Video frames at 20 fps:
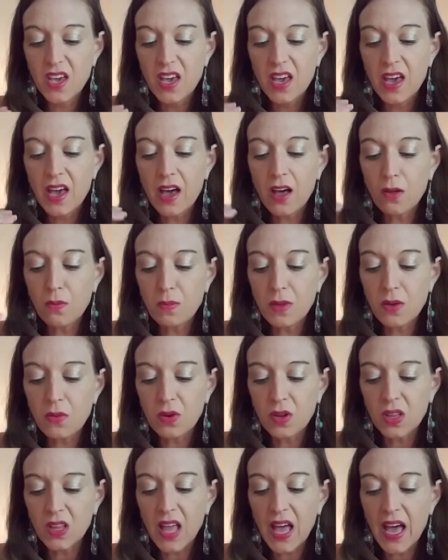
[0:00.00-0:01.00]
Help me
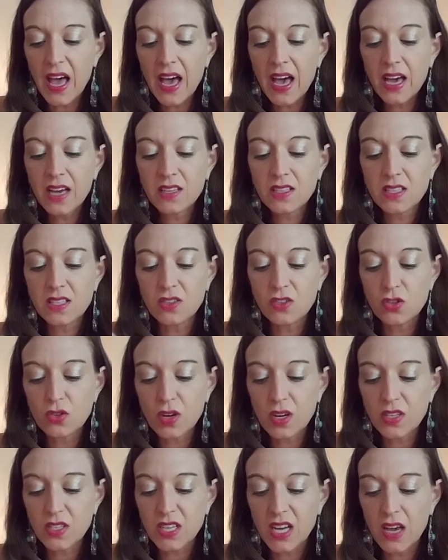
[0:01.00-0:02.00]
relax and
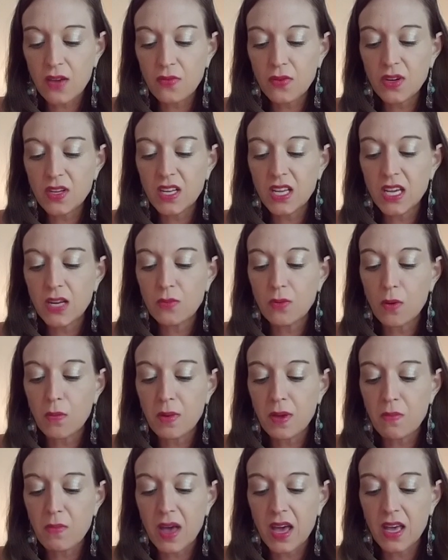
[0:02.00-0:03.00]
trust every need will be
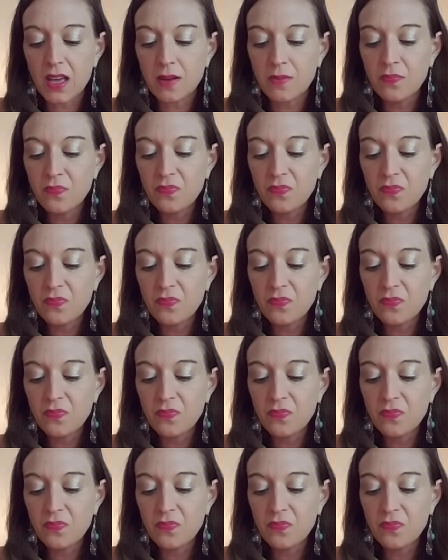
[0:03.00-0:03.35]
met.